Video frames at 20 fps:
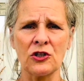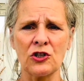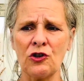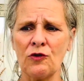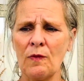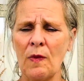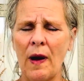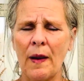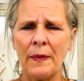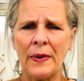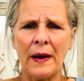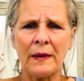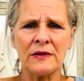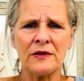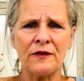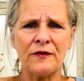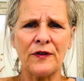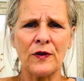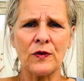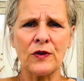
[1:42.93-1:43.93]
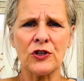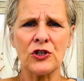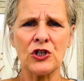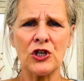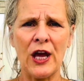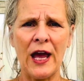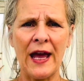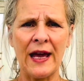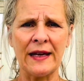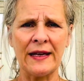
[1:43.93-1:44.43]
You might be able to feel the
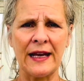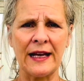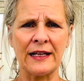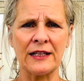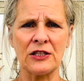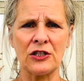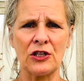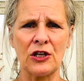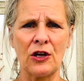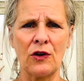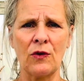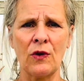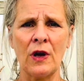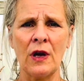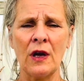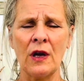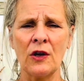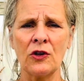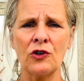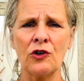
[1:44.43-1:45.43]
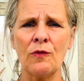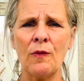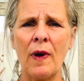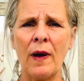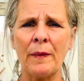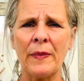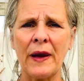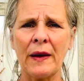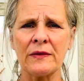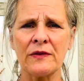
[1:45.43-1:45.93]
chair next to you. You might
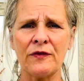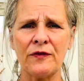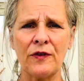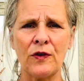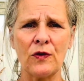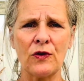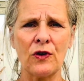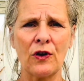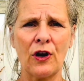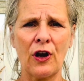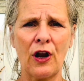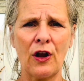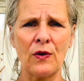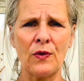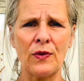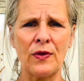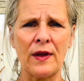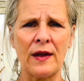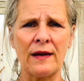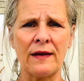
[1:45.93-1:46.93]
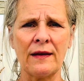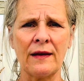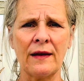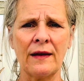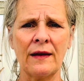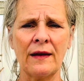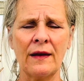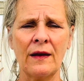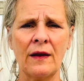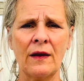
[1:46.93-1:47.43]
be able to feel your clothing,
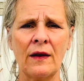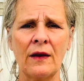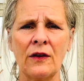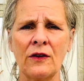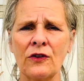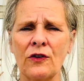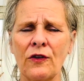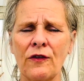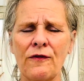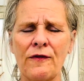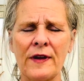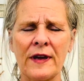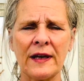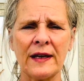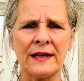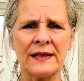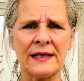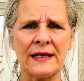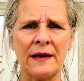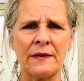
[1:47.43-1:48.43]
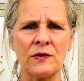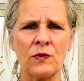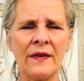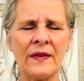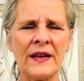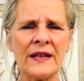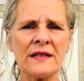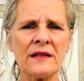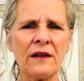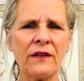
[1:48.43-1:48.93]
your fingertips.
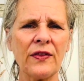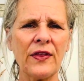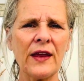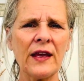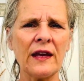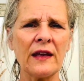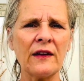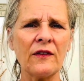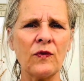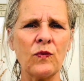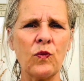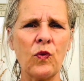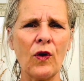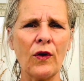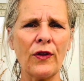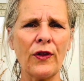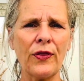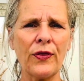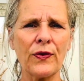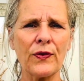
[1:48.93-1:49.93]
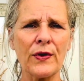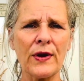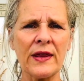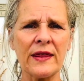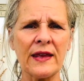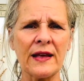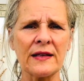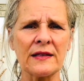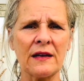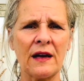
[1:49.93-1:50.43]
Then start thinking of what are the 3
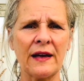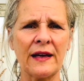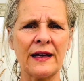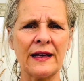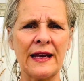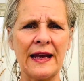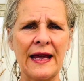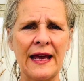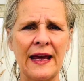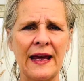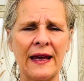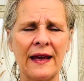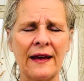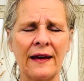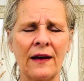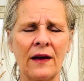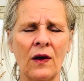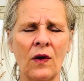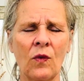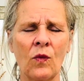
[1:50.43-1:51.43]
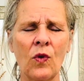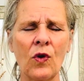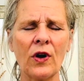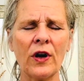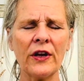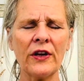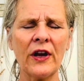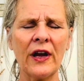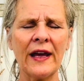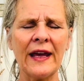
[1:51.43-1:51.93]
things I can hear? What
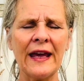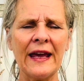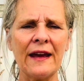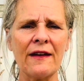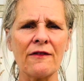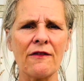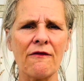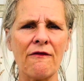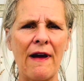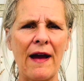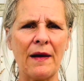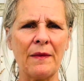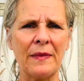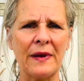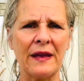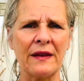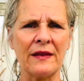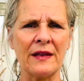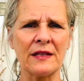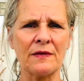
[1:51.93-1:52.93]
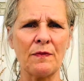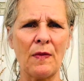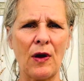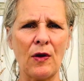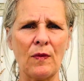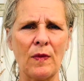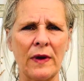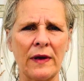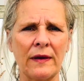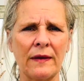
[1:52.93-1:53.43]
can I hear around me in this
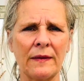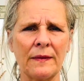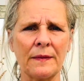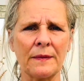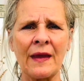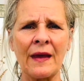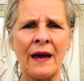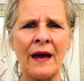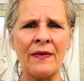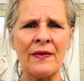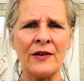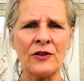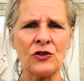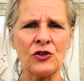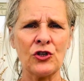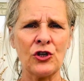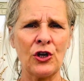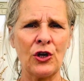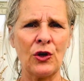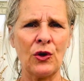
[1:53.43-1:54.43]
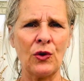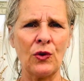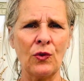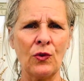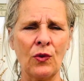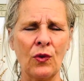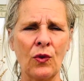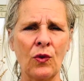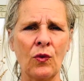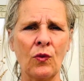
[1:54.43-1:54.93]
moment? And then 2,
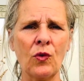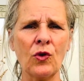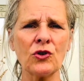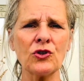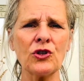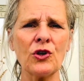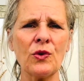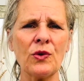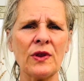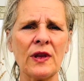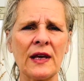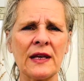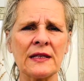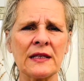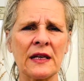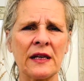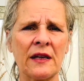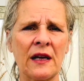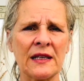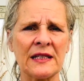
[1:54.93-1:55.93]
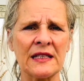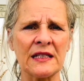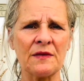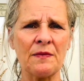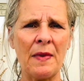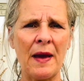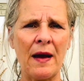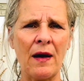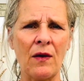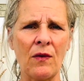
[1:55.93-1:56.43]
what 2 things can I
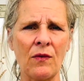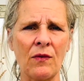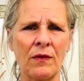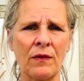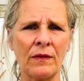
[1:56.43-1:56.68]
smell?